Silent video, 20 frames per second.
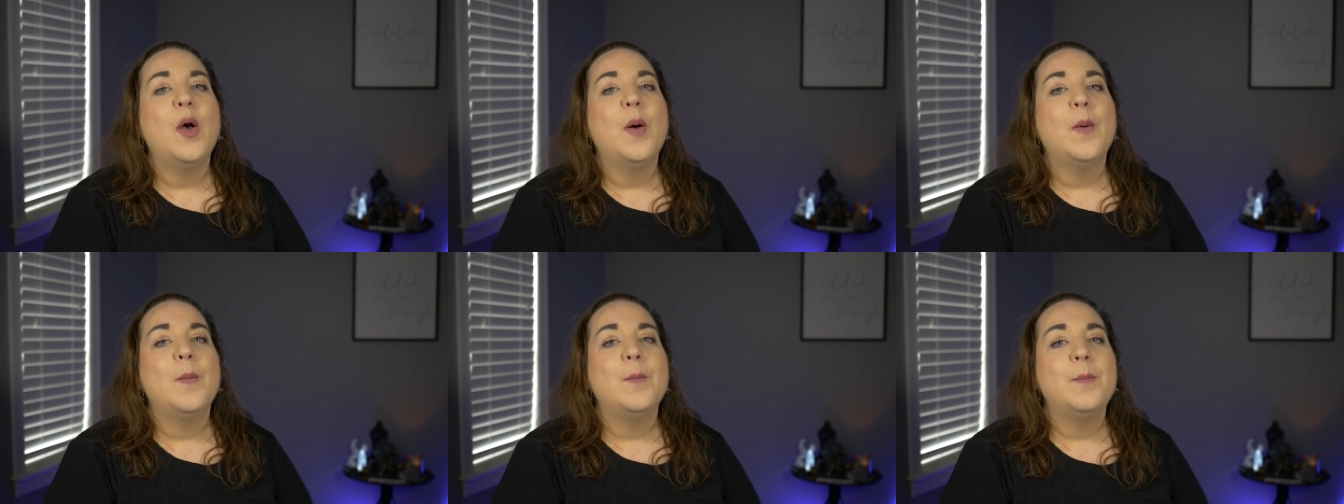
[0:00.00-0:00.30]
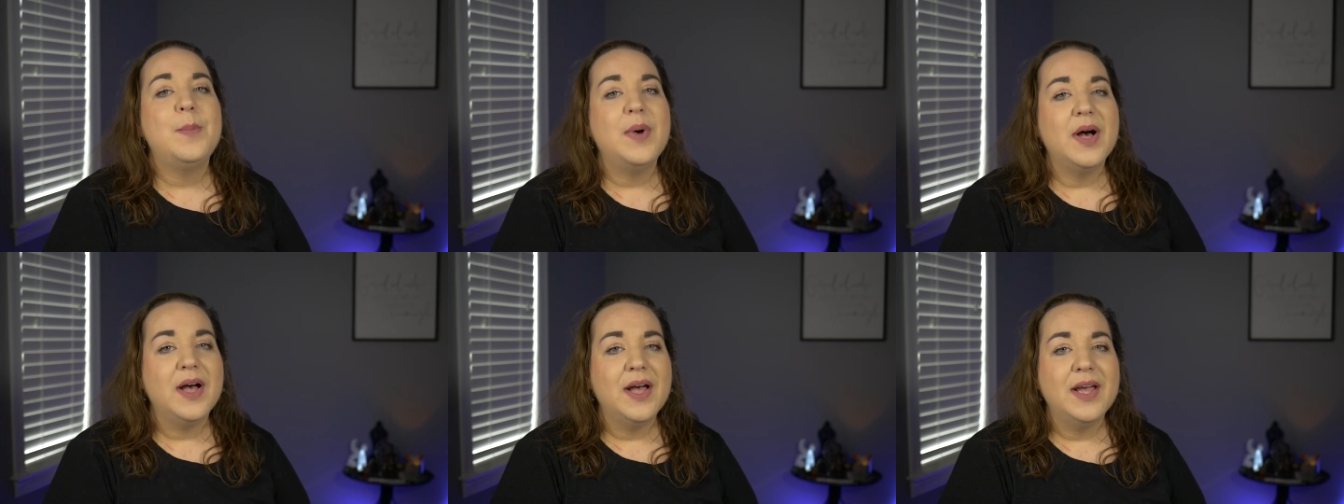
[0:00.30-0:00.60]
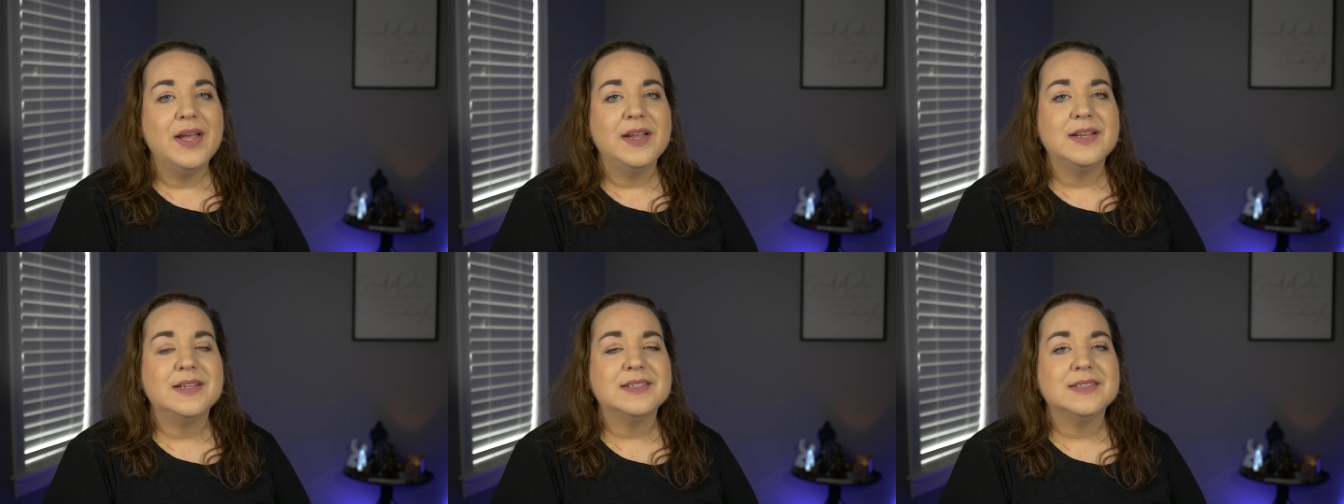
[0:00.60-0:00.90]

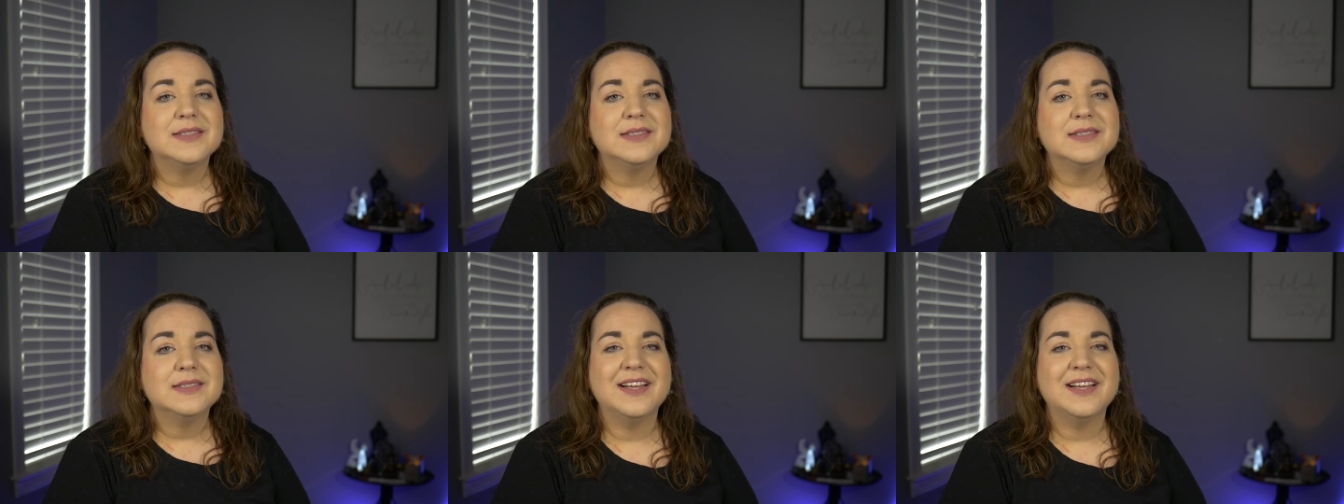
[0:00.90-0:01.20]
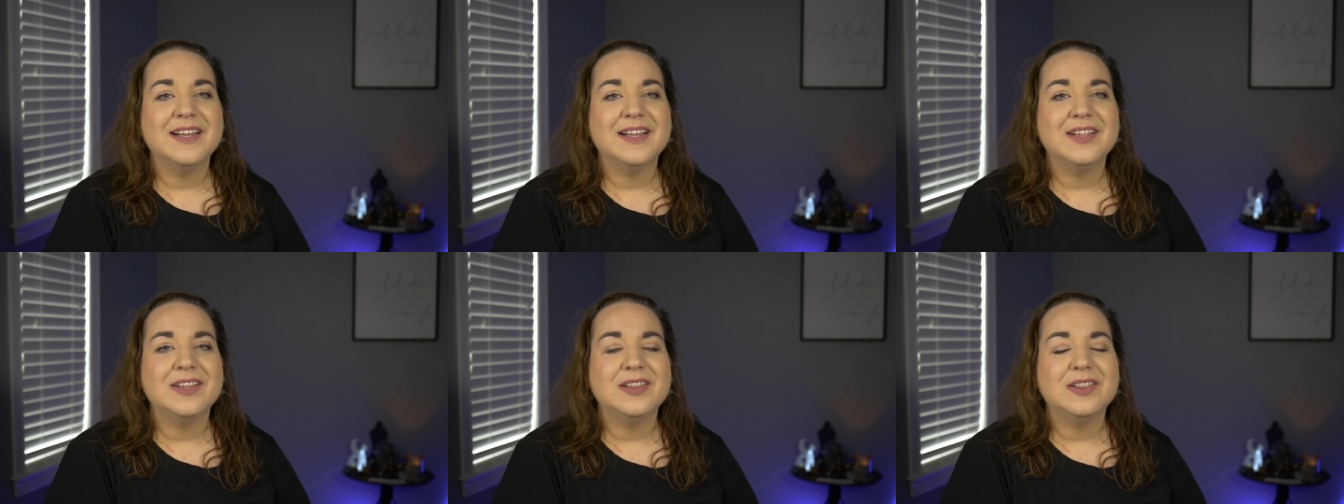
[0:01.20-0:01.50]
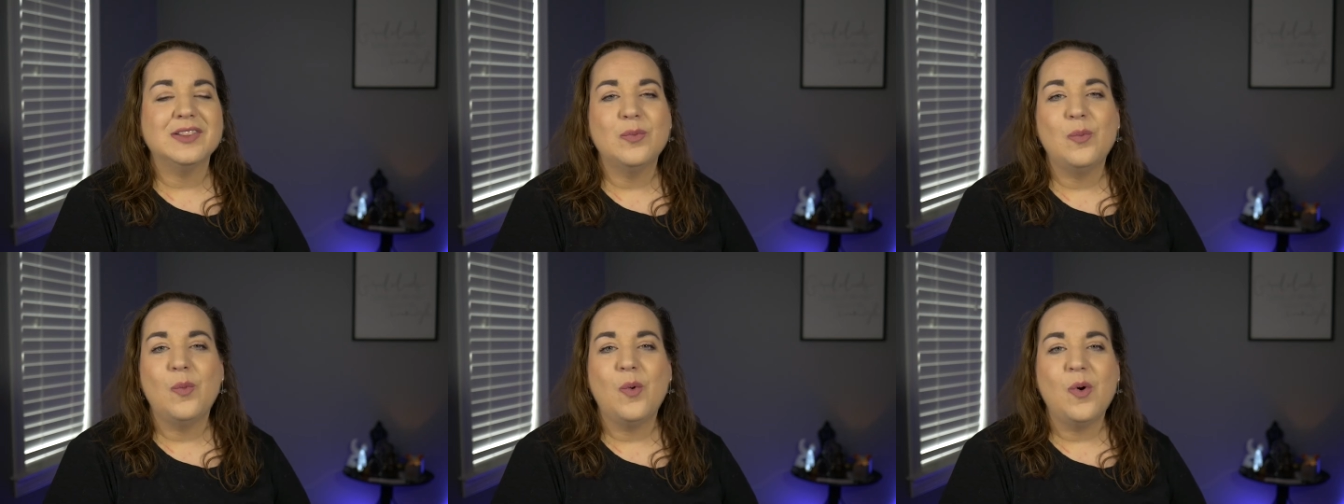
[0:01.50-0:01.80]
But
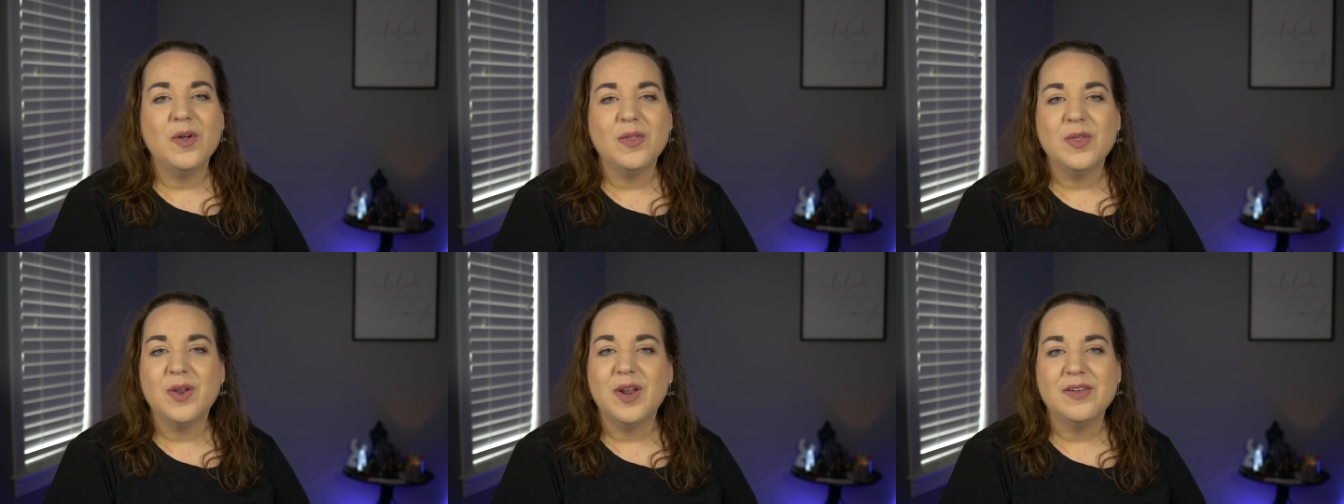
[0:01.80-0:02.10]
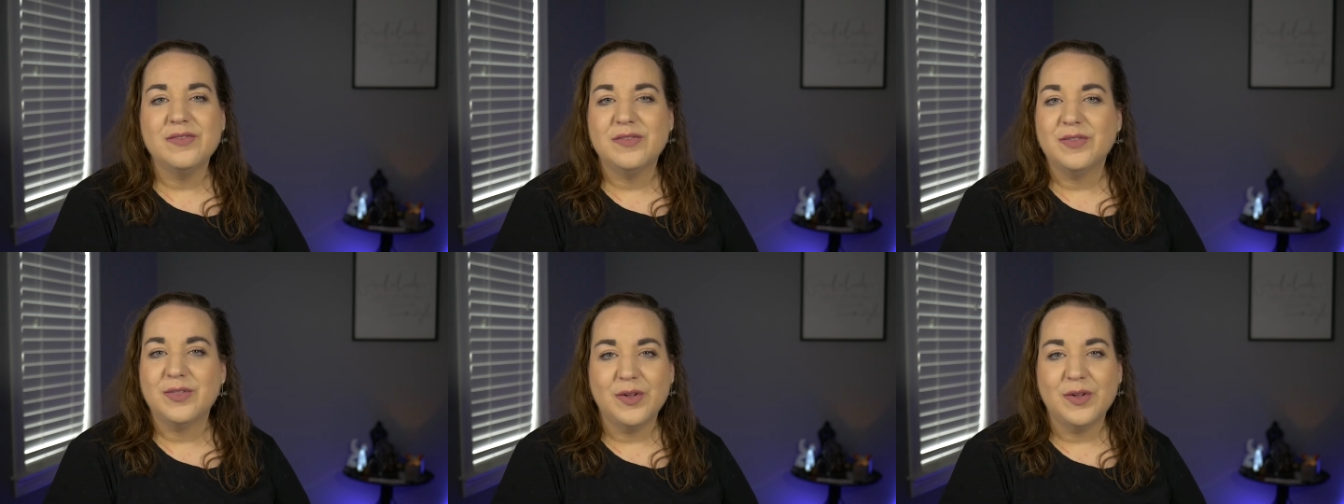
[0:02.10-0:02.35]
the more that I've